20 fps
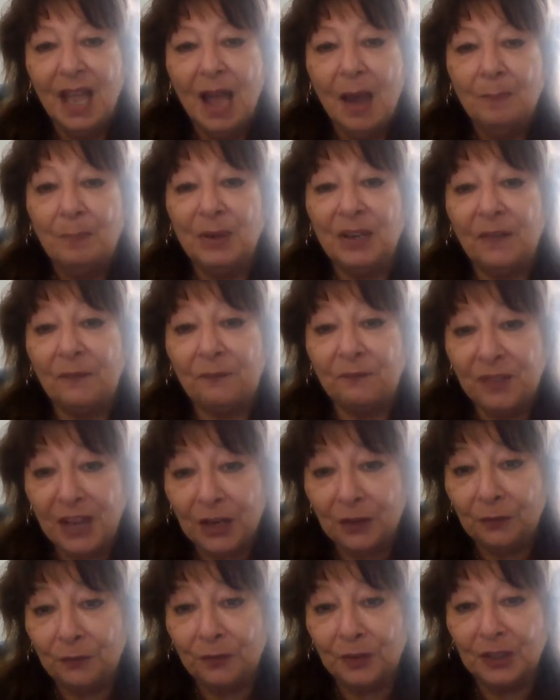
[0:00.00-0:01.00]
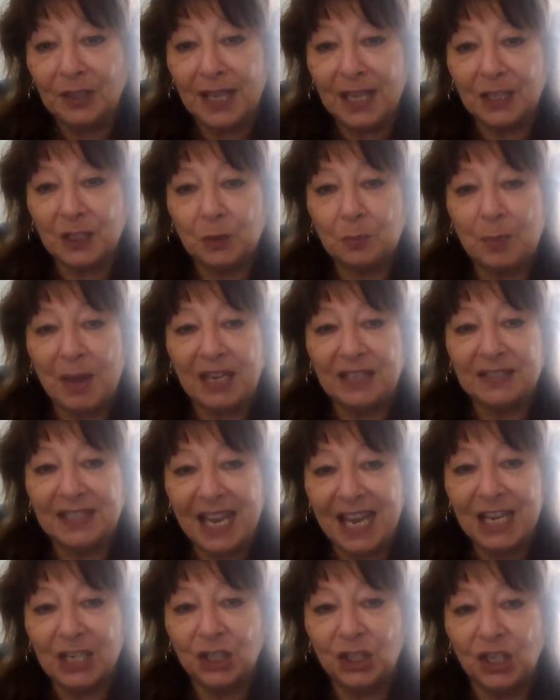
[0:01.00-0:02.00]
But a fearful
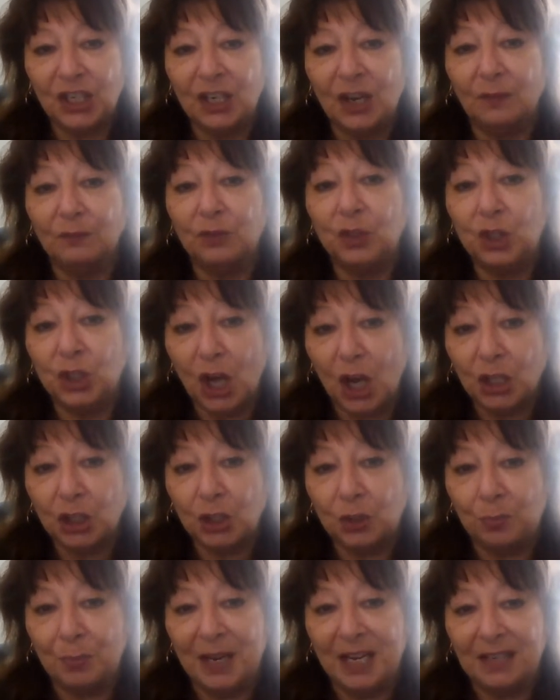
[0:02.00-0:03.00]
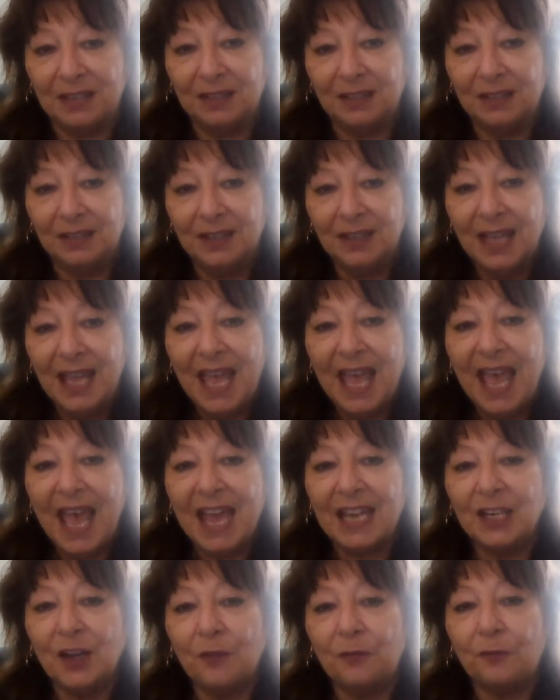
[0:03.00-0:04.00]
expectation of judgment
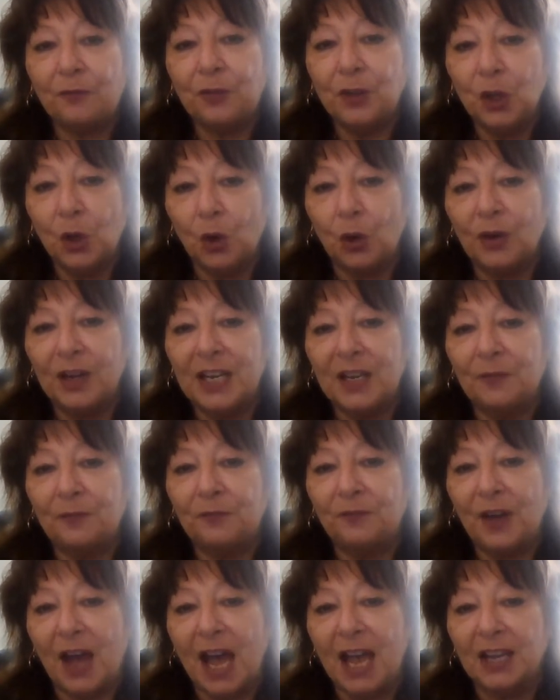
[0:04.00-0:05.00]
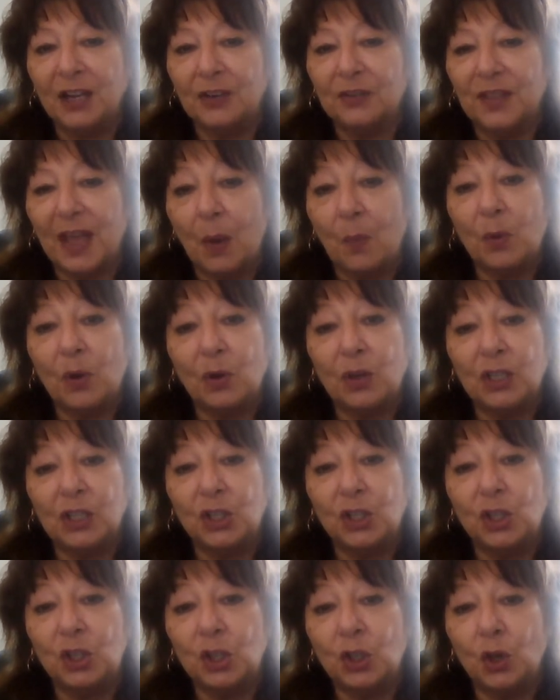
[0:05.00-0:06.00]
and a fury of fire that will
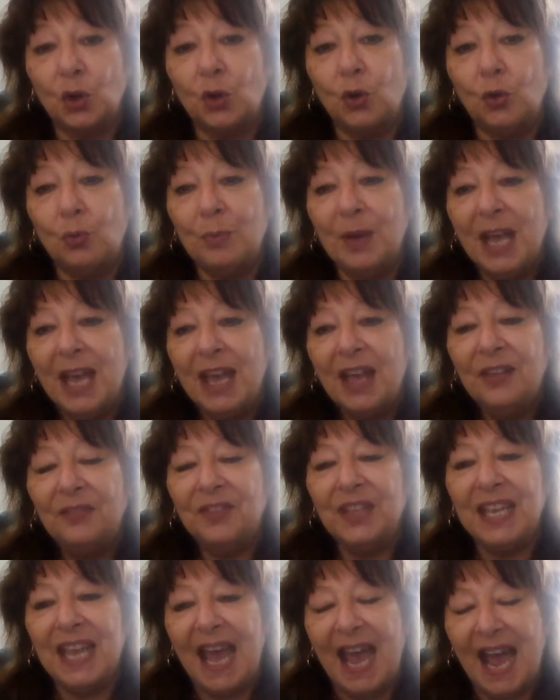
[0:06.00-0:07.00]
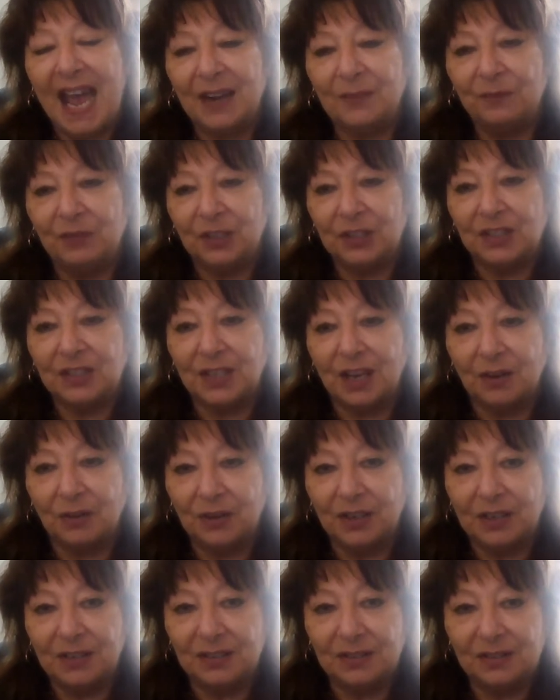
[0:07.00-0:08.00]
consume the
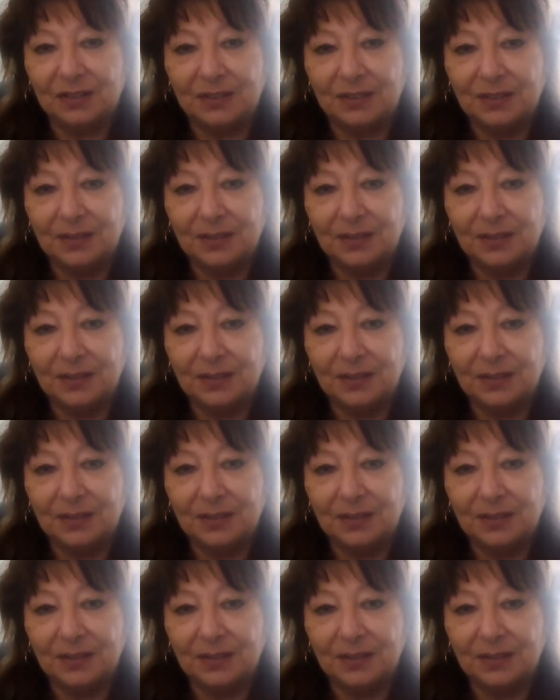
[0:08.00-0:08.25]
adversaries.